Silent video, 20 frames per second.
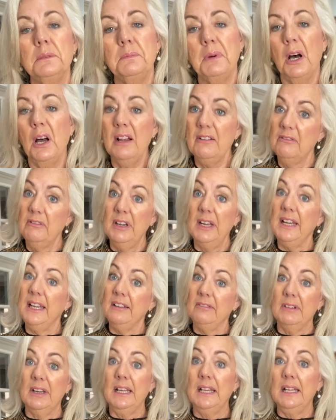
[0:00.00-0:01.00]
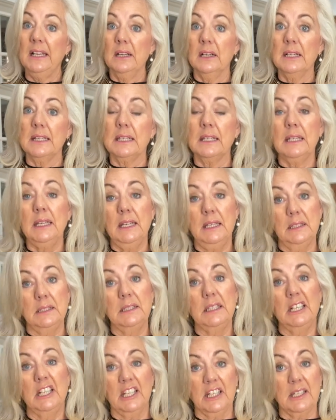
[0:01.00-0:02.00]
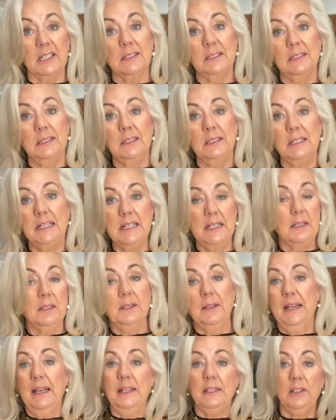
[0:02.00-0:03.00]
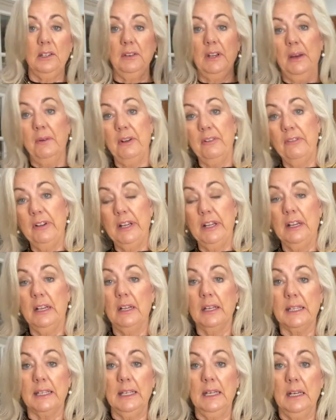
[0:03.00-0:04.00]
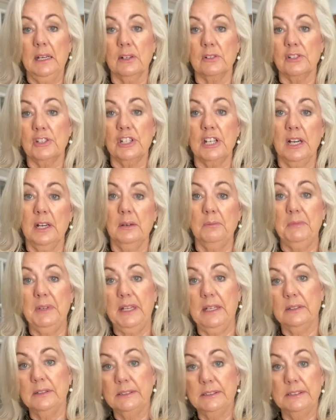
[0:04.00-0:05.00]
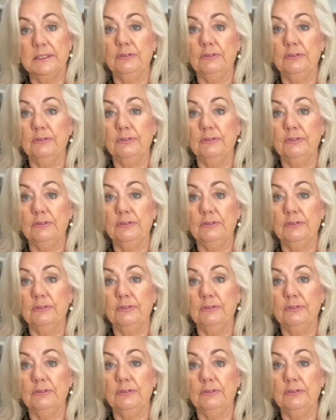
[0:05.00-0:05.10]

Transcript: But I really, really like it. Like, you know I really like it. I'll shut up now.